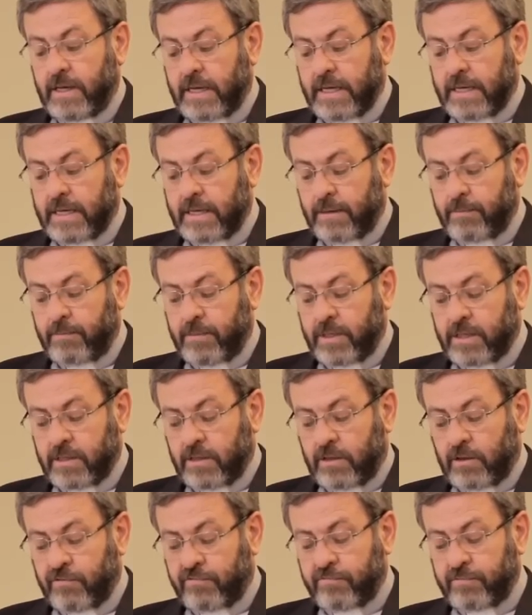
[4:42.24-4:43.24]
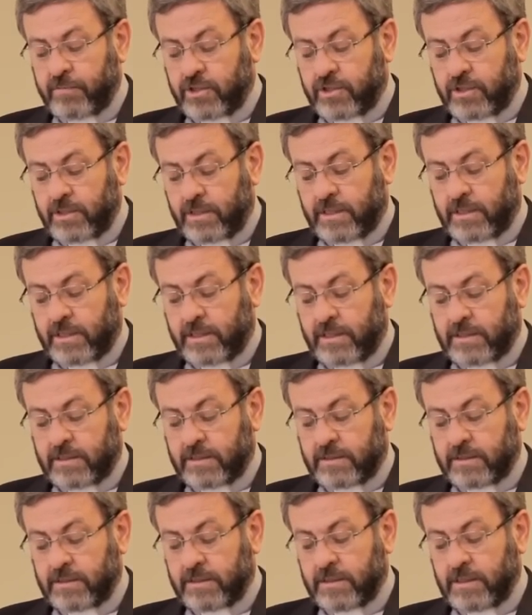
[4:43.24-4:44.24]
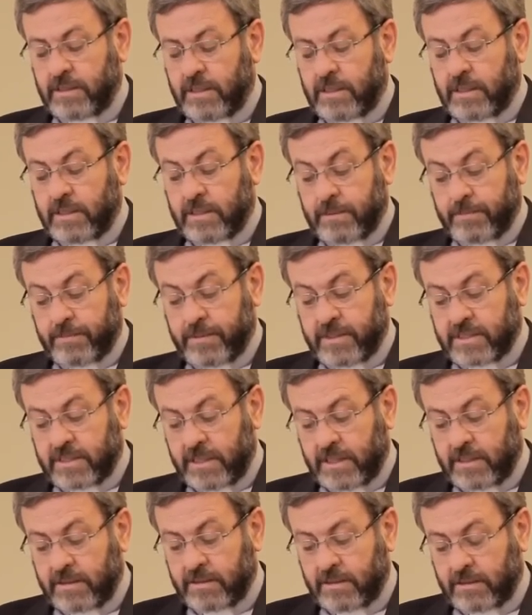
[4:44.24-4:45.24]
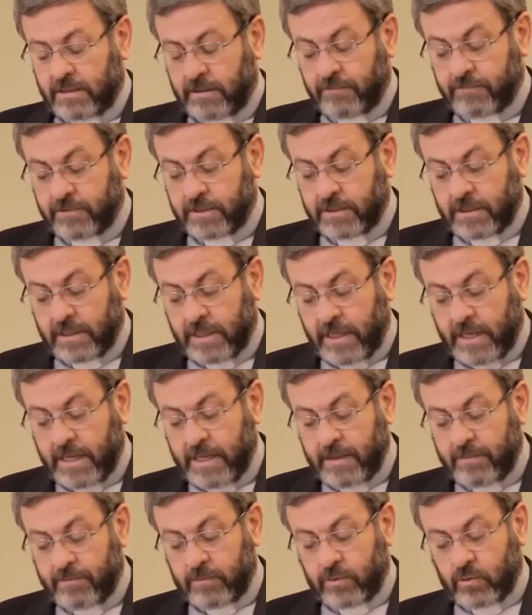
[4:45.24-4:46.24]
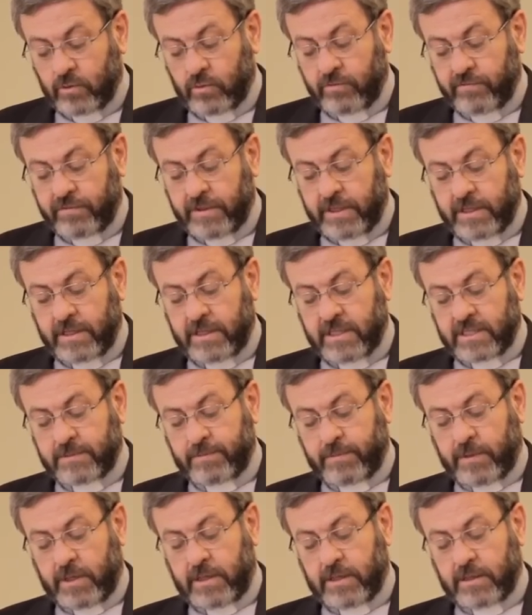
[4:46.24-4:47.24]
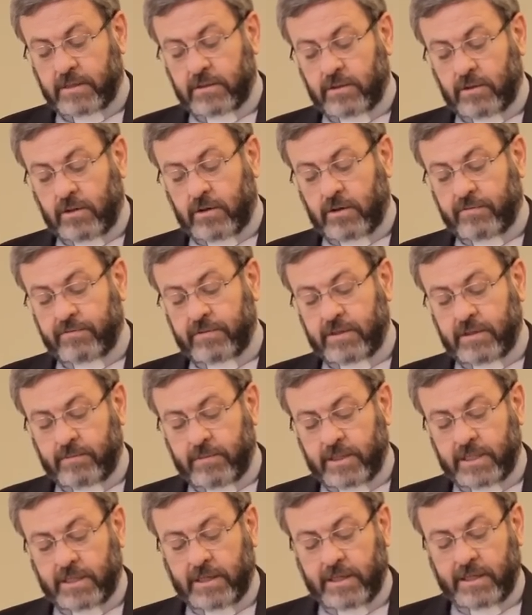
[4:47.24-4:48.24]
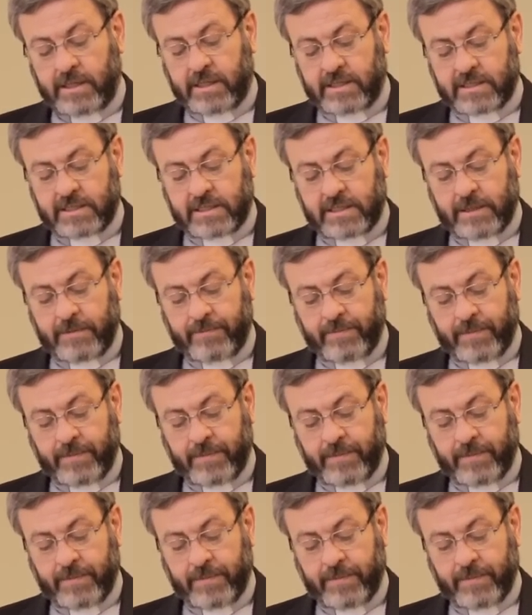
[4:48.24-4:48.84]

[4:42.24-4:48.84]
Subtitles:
a number of missionary representatives came to various parts of the Middle East.